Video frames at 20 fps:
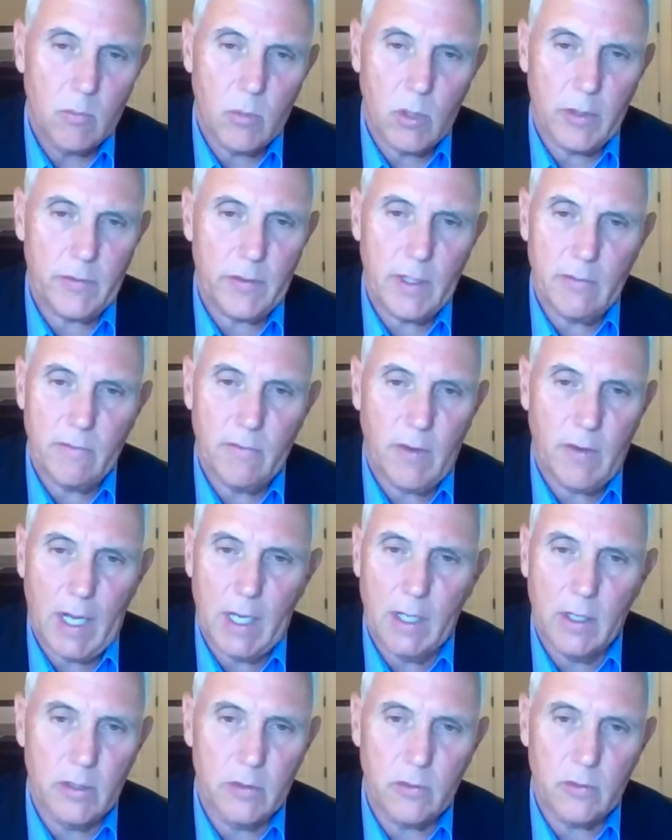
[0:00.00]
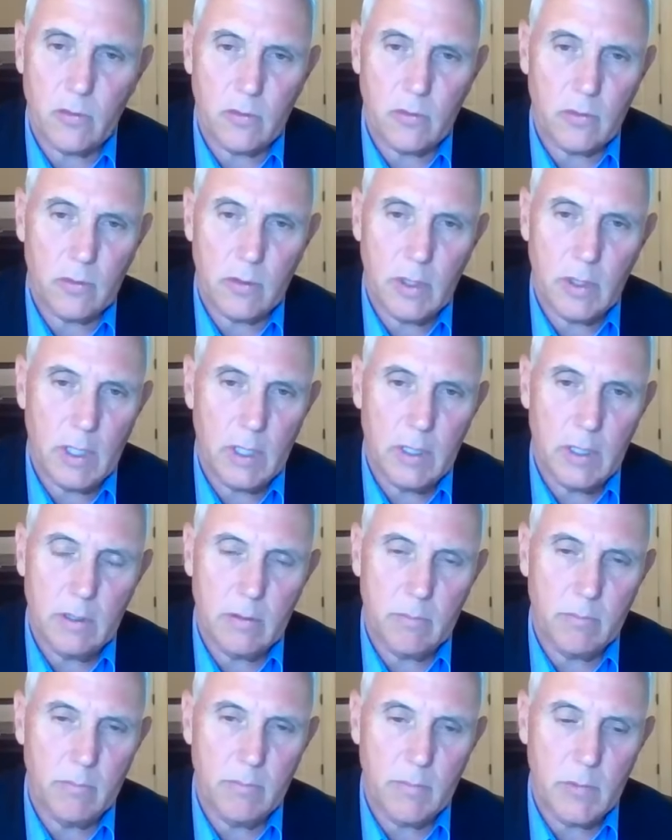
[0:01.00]
brought that violence uh,
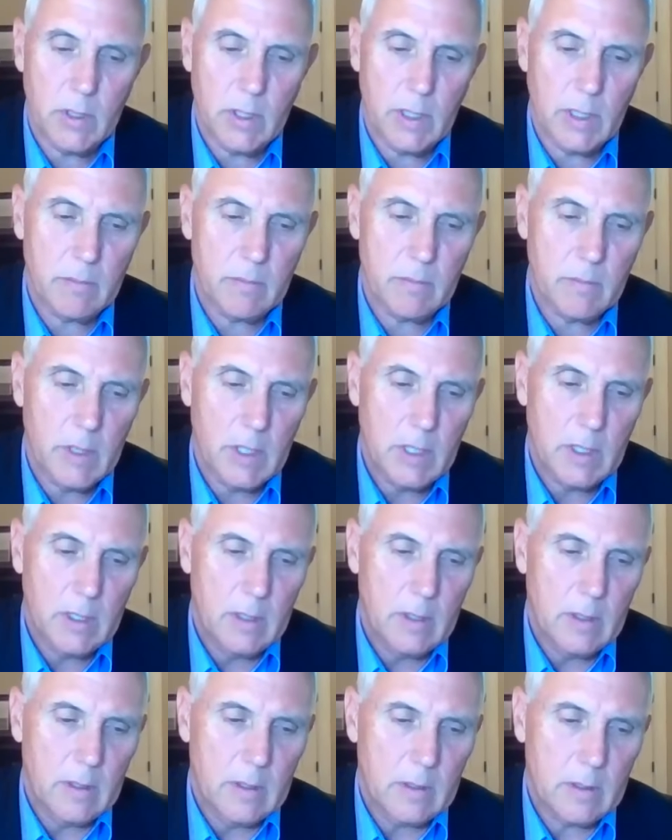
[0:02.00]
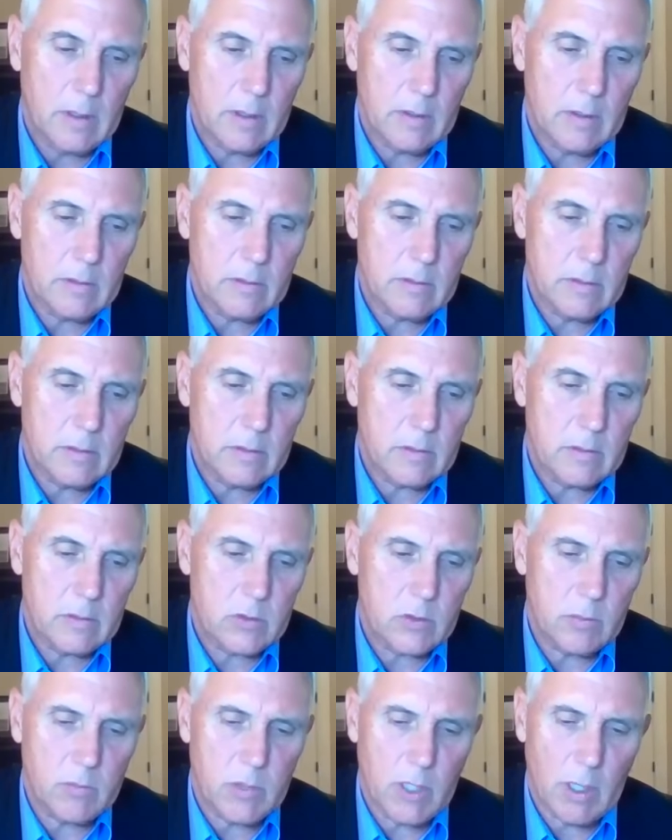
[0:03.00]
and that uh,
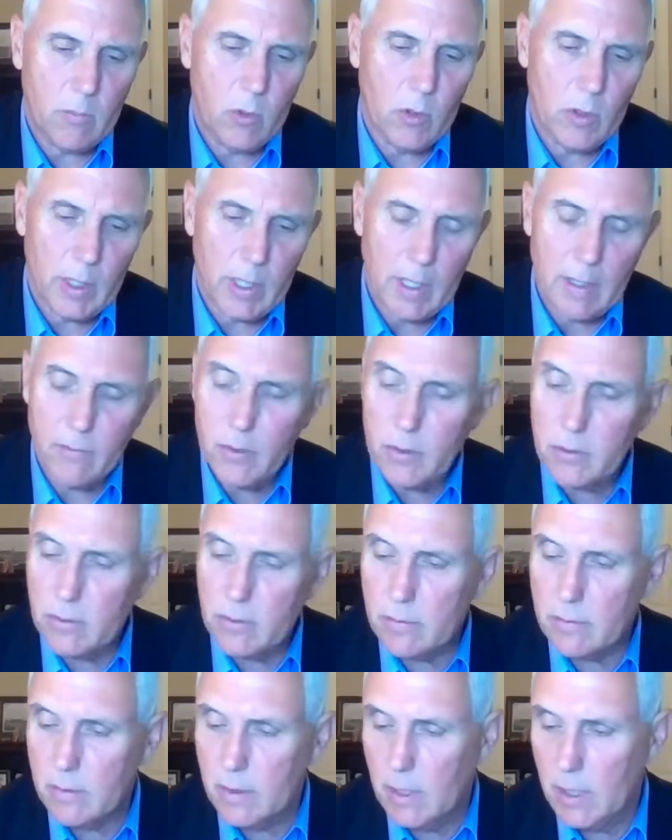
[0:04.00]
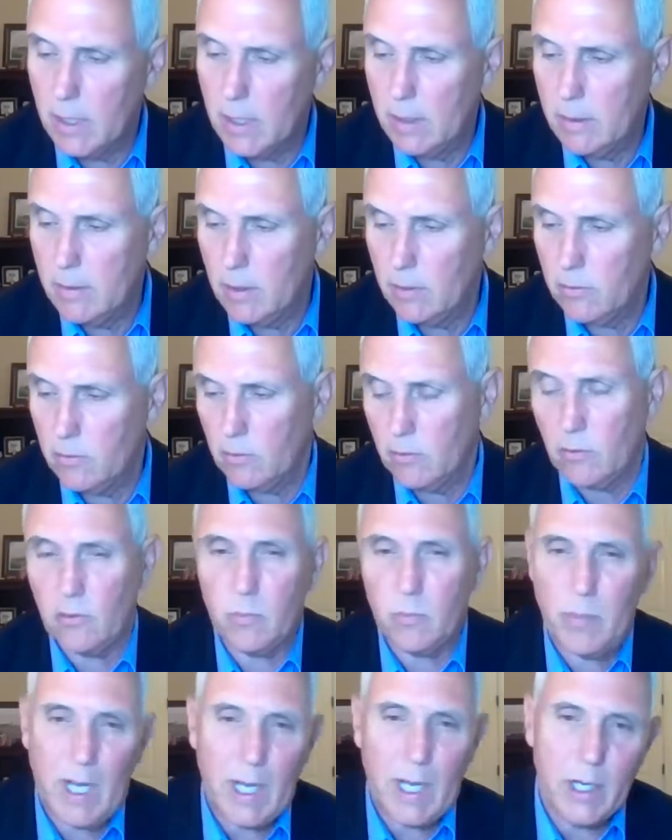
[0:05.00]
September 11th uh, has
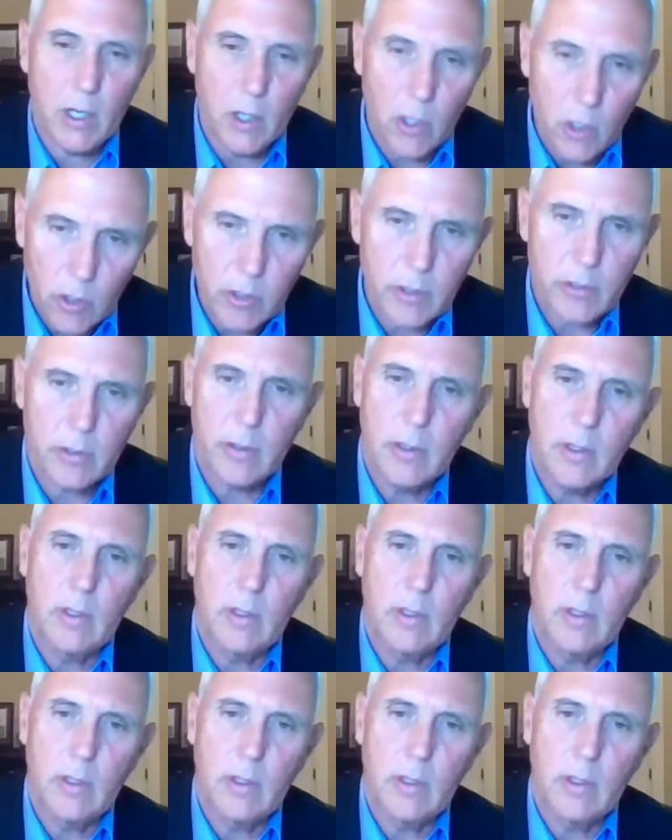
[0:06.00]
inspired